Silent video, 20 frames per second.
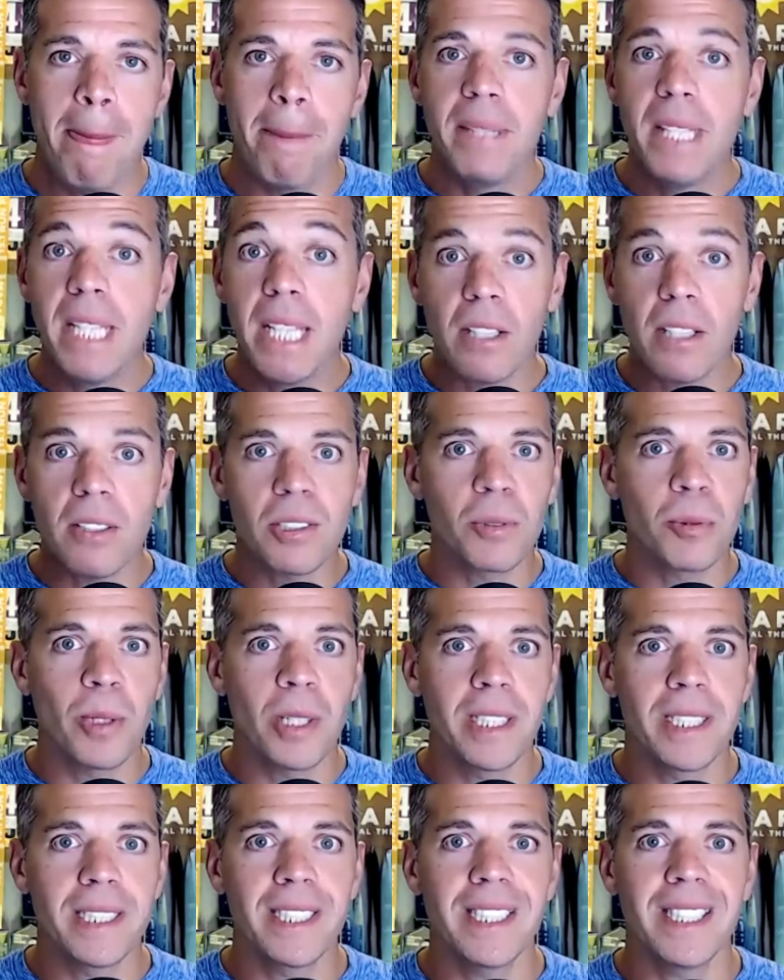The other
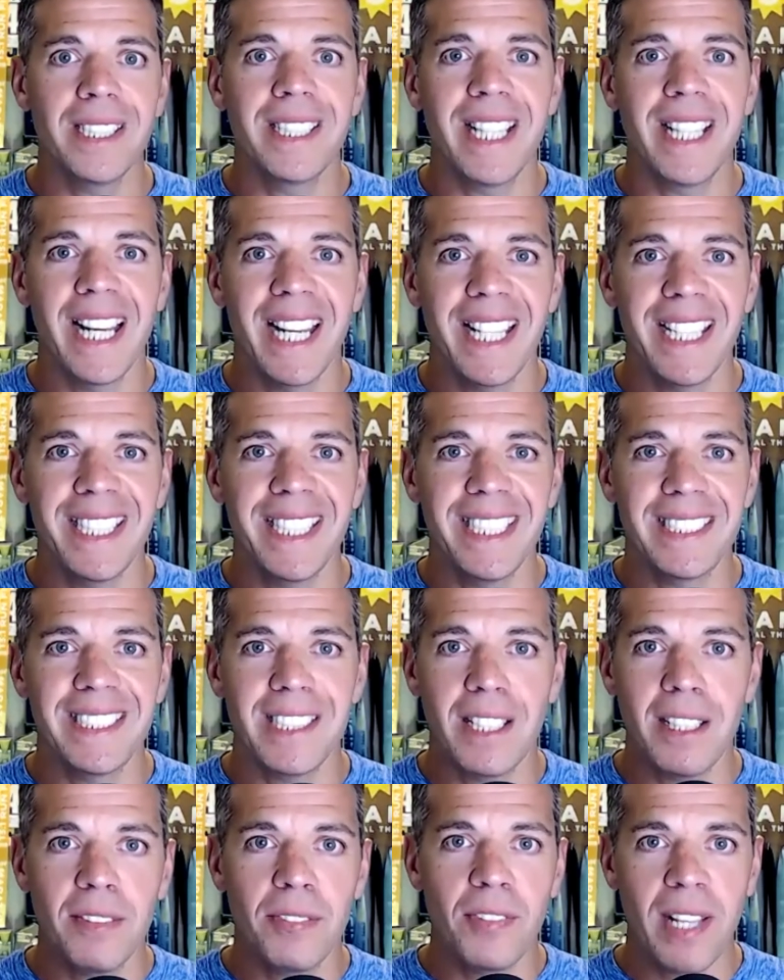one that is
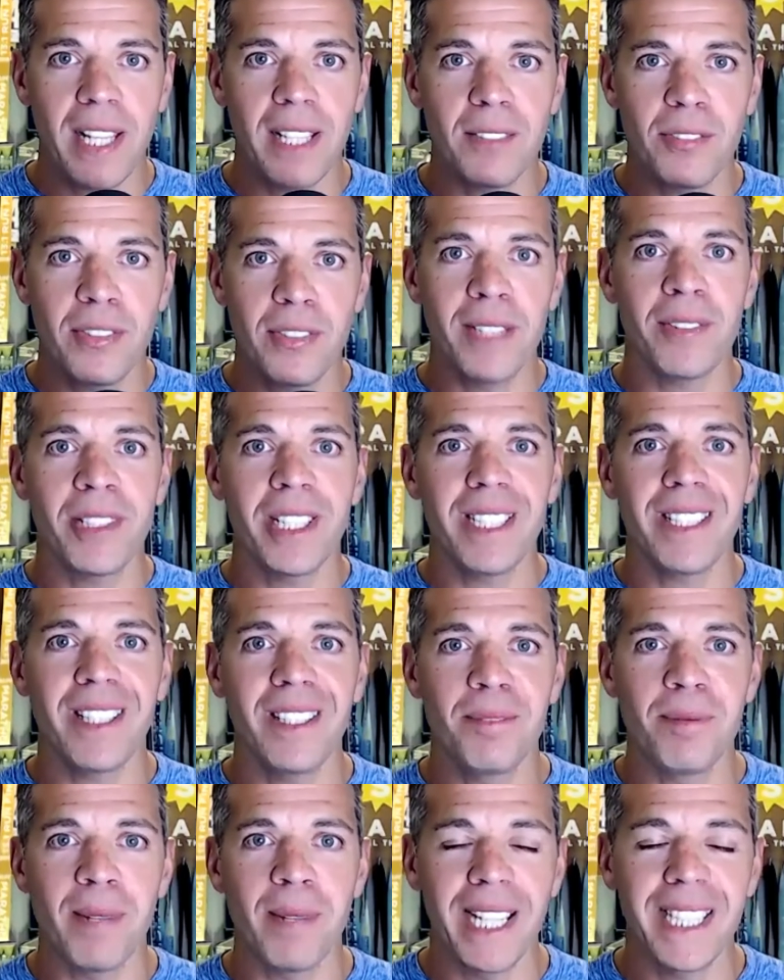a fan favorite
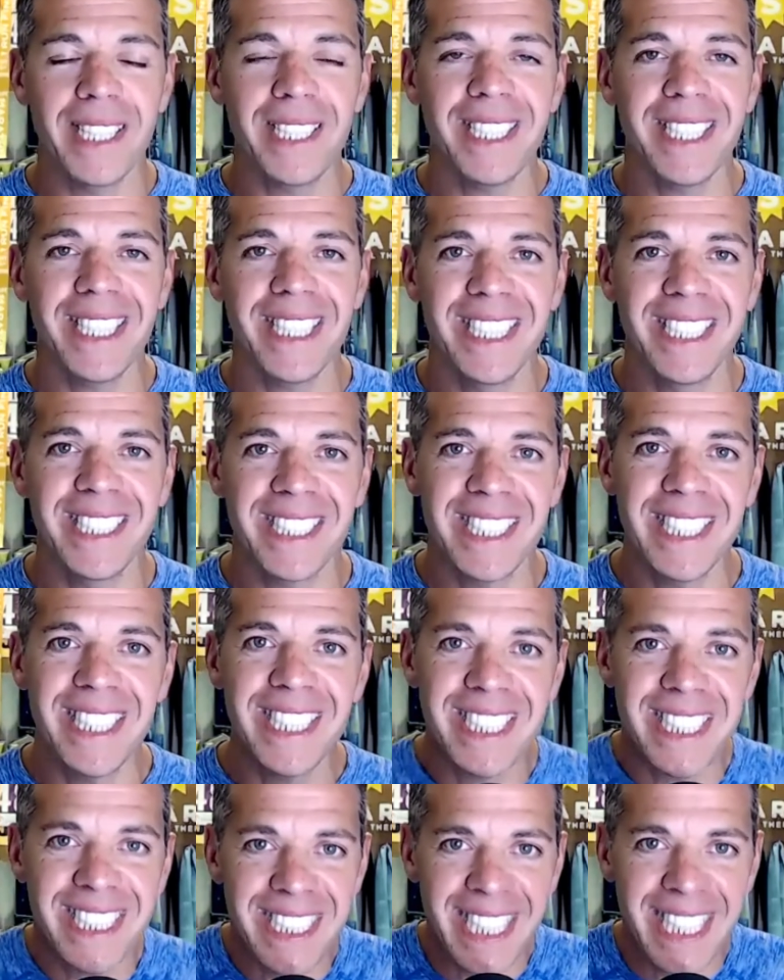of mine is the
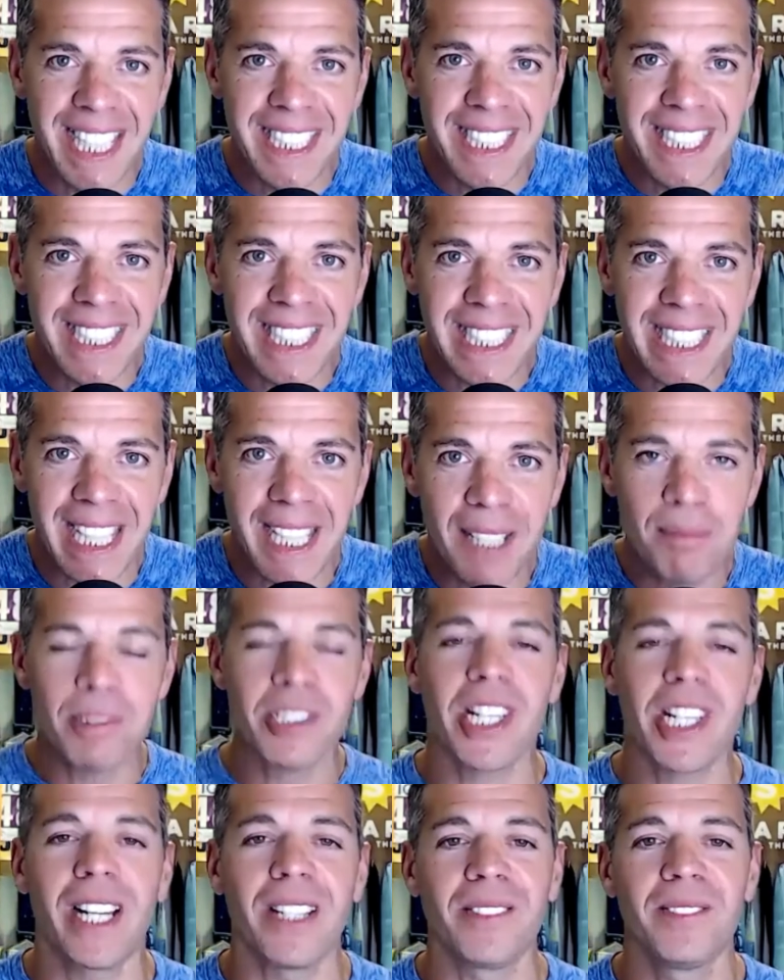standing
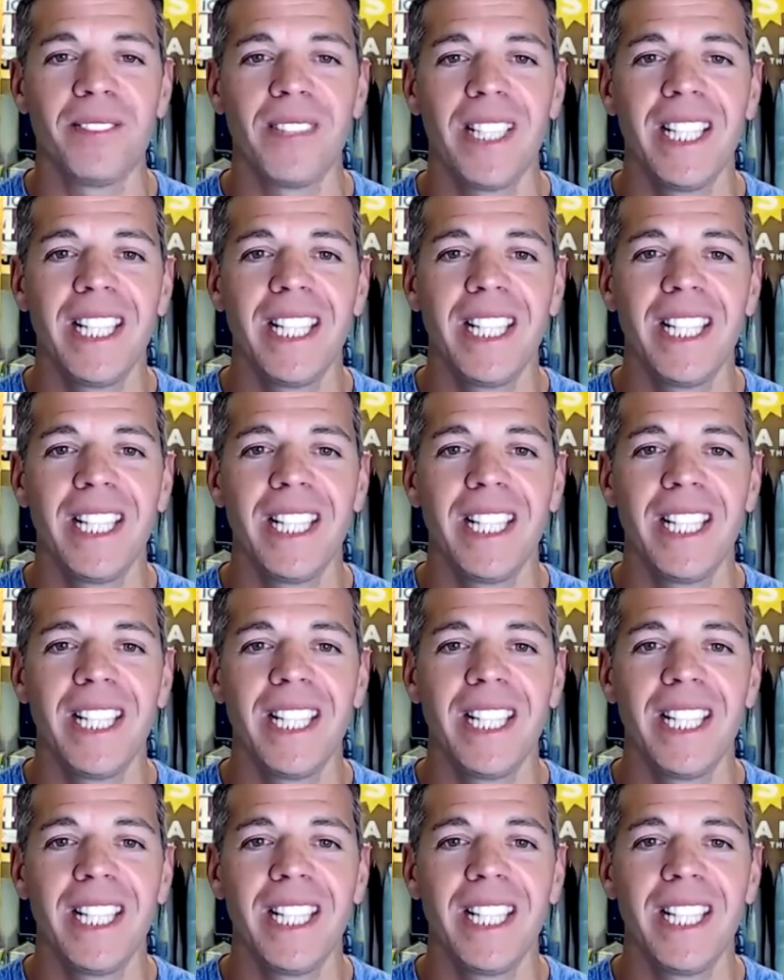clamshell.